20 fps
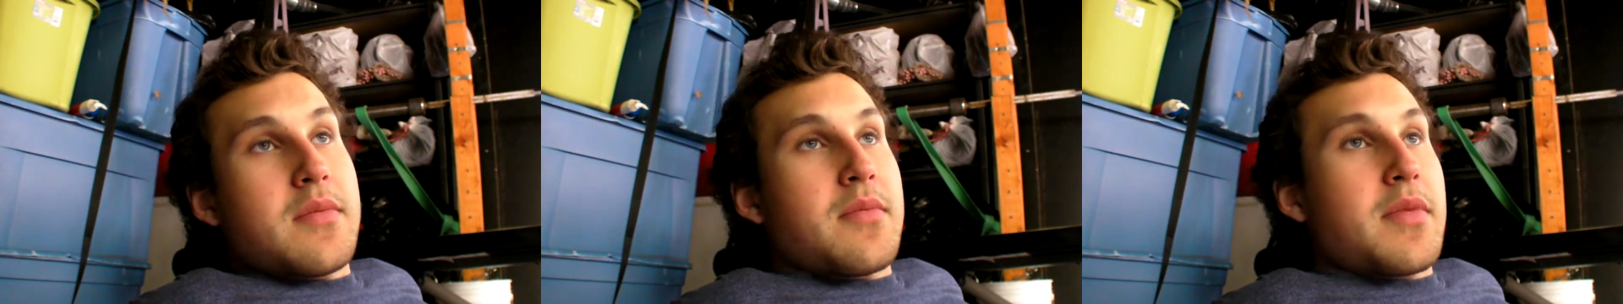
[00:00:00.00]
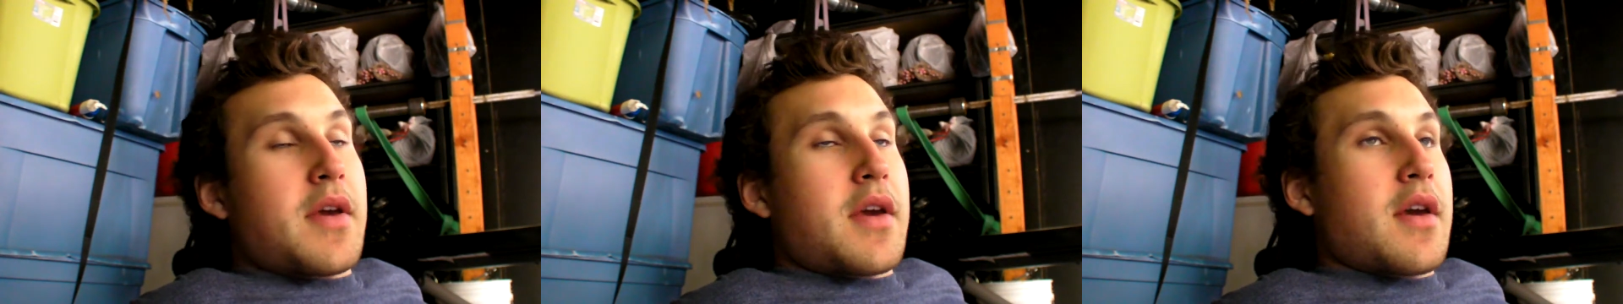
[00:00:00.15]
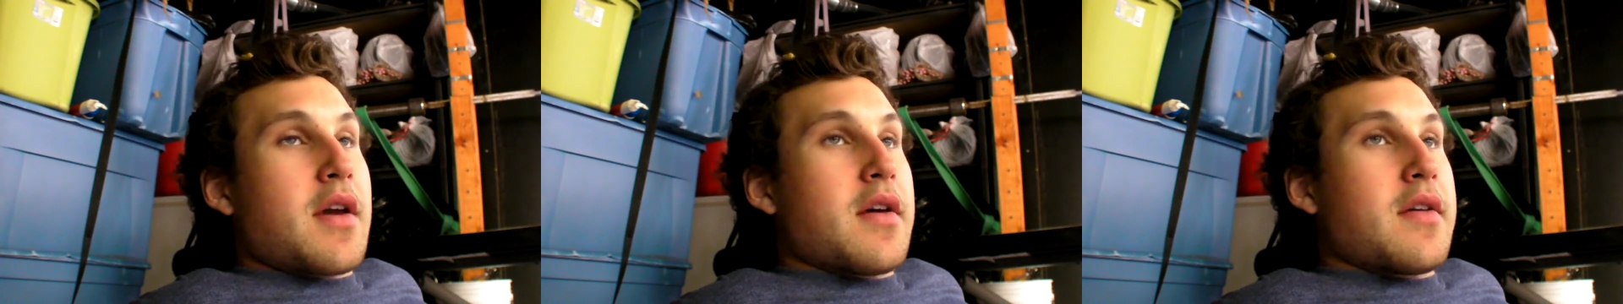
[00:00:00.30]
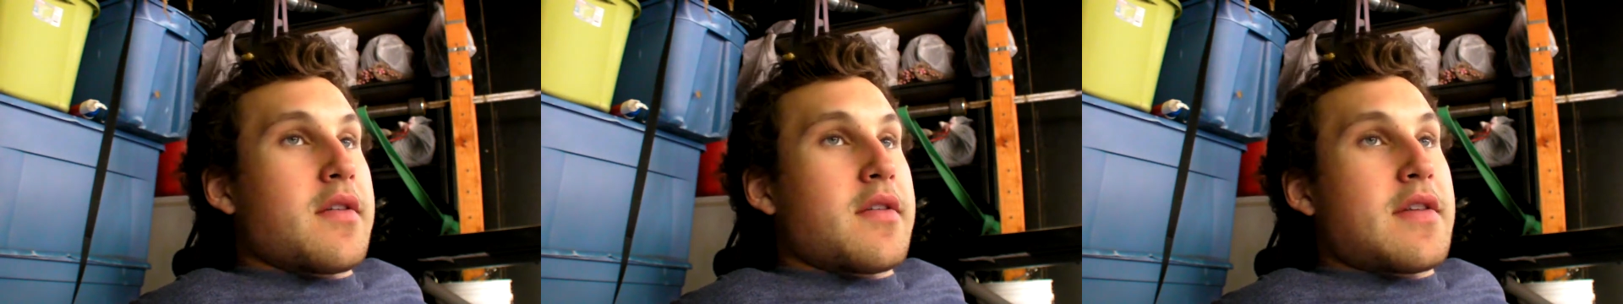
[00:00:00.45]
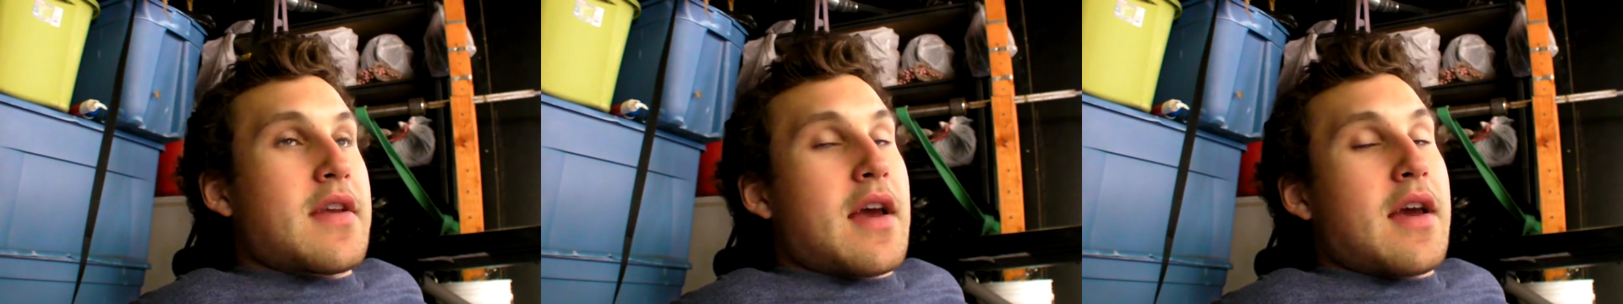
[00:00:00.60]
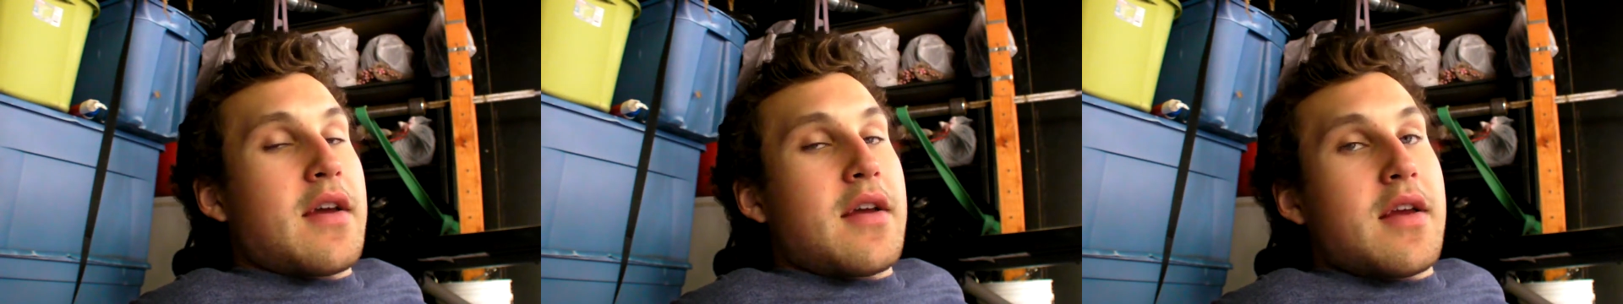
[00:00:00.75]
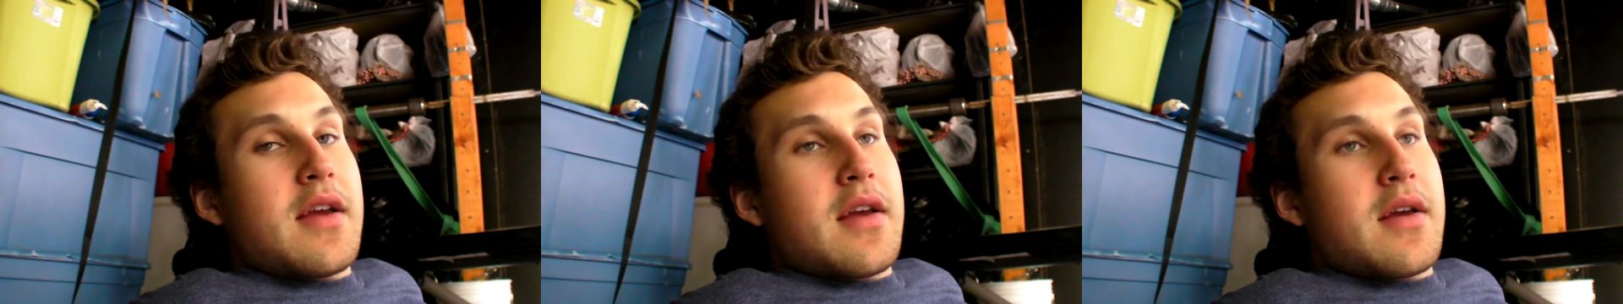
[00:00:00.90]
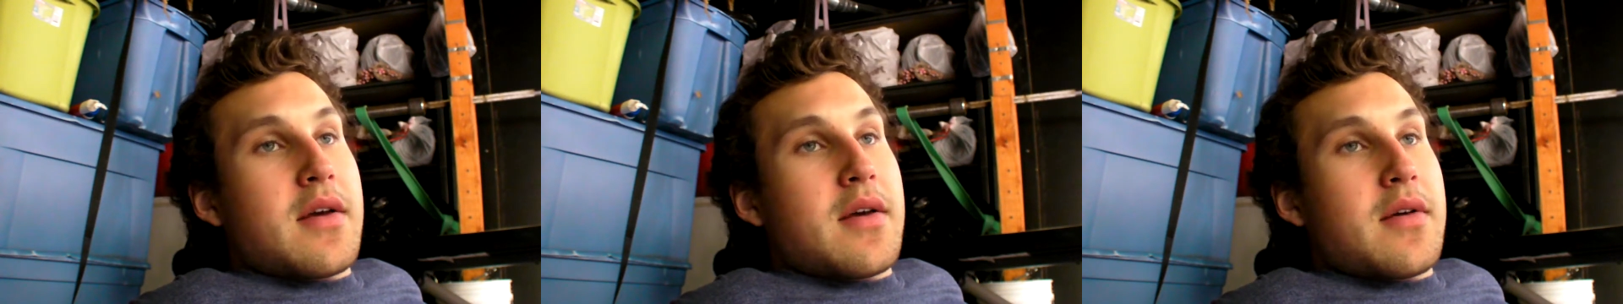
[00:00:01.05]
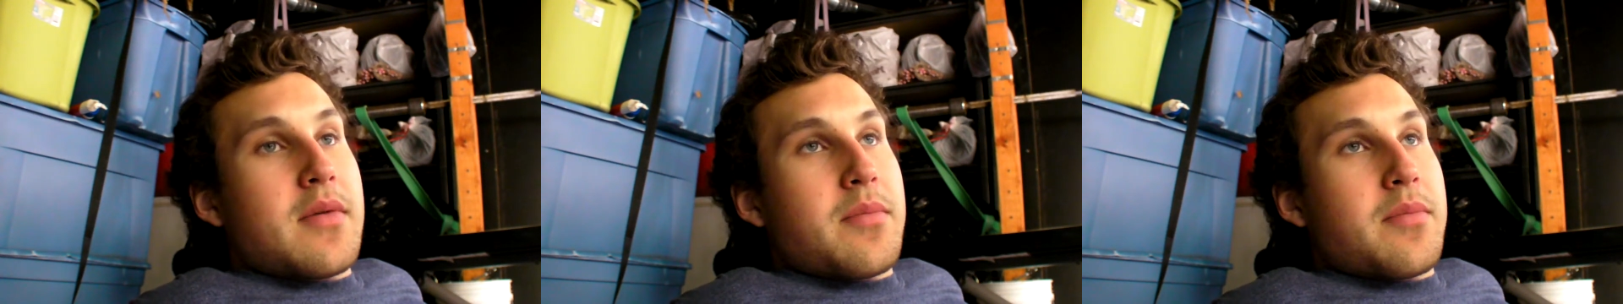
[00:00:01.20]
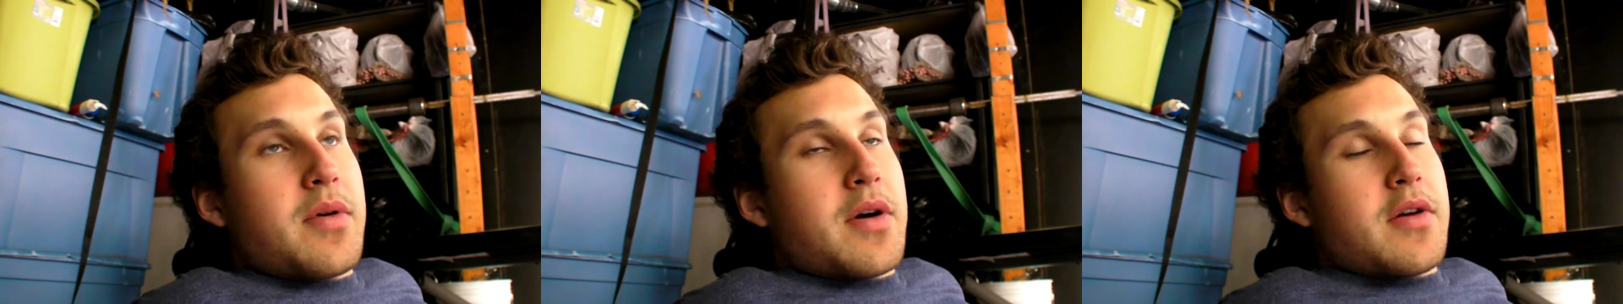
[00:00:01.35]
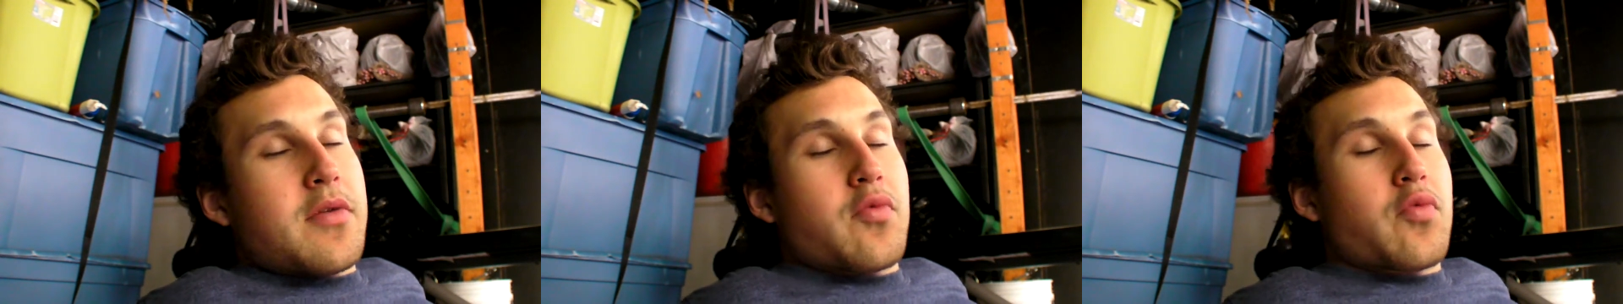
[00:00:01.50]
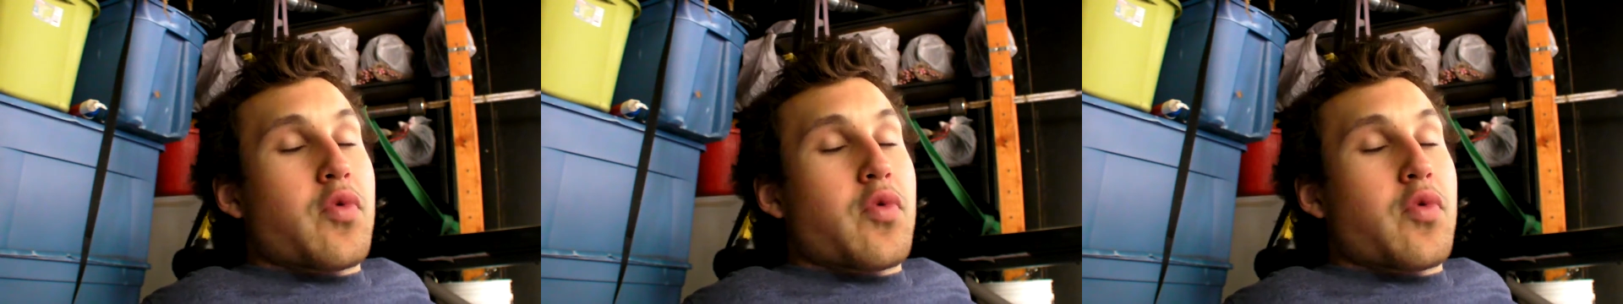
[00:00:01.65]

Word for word: because that but